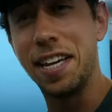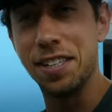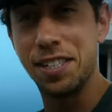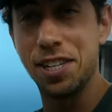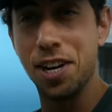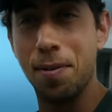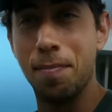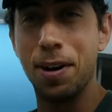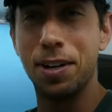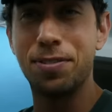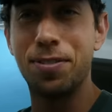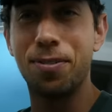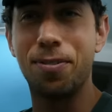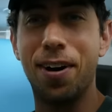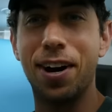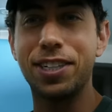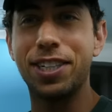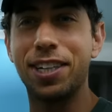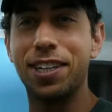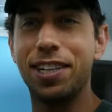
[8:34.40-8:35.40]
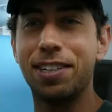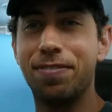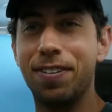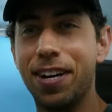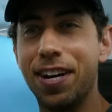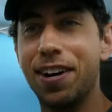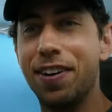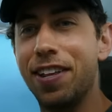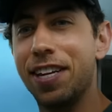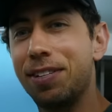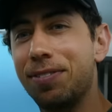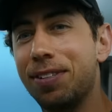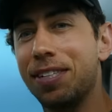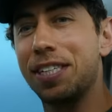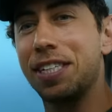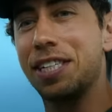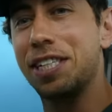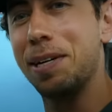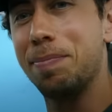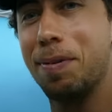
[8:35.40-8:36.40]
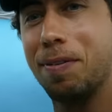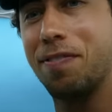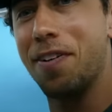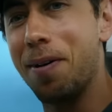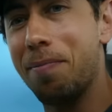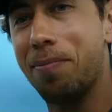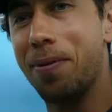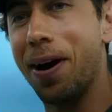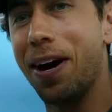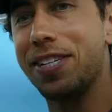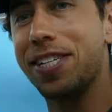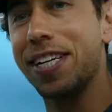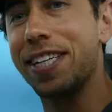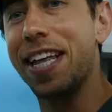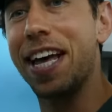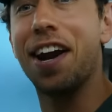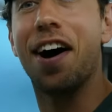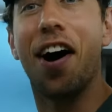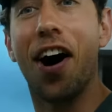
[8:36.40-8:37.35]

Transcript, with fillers: you so much for watching this video. This was a super fun project that